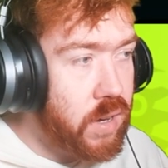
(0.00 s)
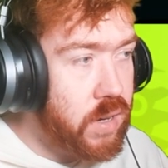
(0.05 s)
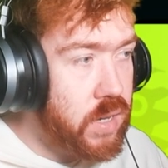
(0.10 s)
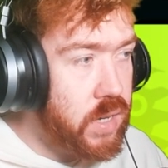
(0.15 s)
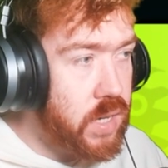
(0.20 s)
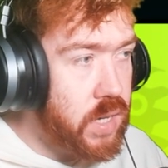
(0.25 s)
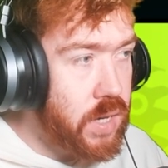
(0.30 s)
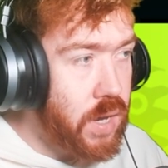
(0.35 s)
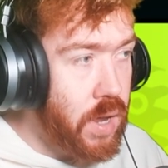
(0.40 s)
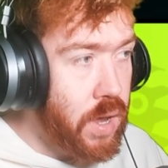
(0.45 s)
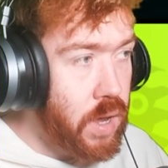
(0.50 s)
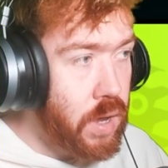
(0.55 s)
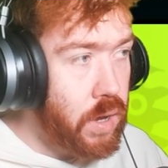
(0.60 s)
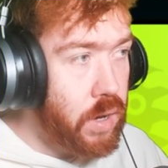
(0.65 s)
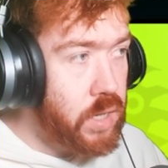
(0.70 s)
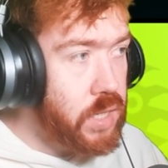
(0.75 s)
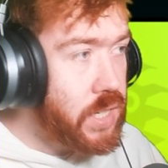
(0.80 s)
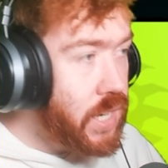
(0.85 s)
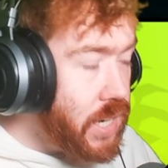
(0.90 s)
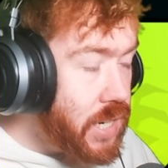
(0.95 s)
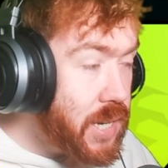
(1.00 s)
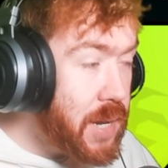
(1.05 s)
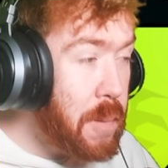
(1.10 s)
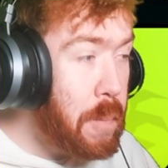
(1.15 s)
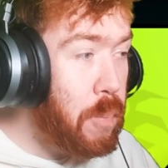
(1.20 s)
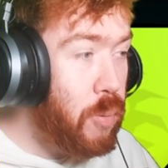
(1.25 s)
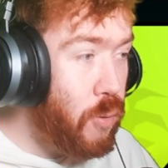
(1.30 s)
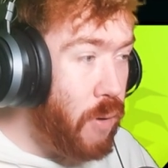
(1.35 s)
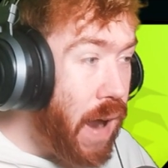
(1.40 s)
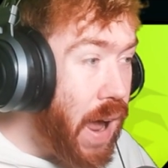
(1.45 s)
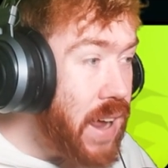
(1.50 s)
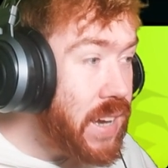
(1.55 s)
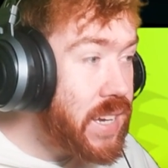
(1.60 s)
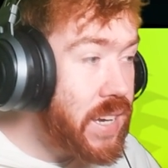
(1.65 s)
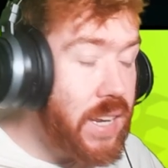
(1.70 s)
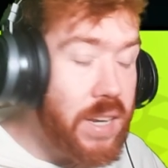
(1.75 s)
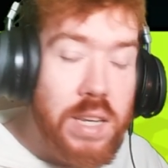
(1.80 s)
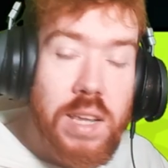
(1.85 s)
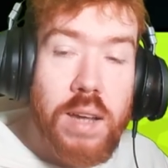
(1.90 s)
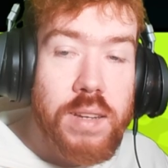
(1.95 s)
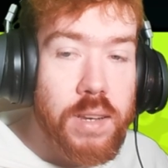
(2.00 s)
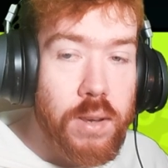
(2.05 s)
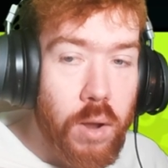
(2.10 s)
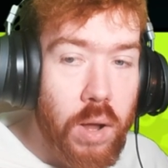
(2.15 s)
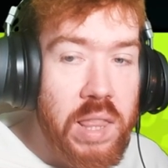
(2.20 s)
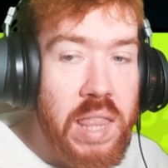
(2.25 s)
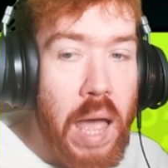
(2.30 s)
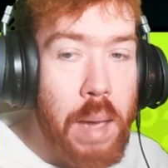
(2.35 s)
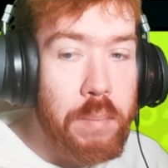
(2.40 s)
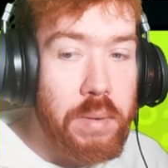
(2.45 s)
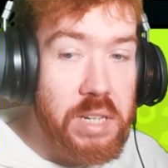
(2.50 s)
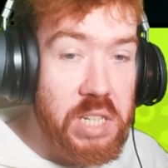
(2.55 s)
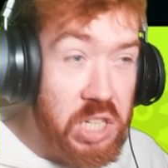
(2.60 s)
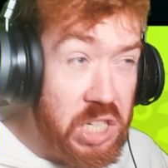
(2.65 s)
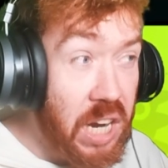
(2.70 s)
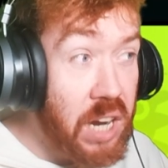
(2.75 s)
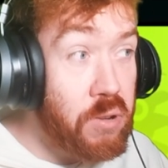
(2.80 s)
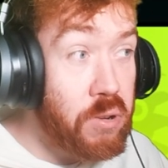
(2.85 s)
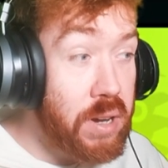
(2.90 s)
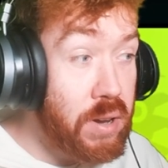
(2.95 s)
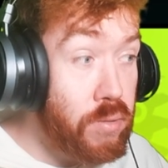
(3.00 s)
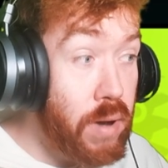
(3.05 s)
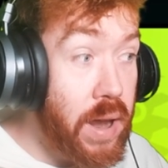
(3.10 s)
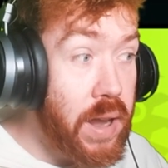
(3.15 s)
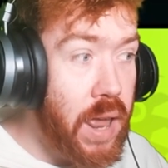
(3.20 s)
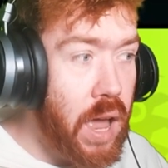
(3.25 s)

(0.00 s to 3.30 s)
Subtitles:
because she surprisingly does a lot of damage. Generally, right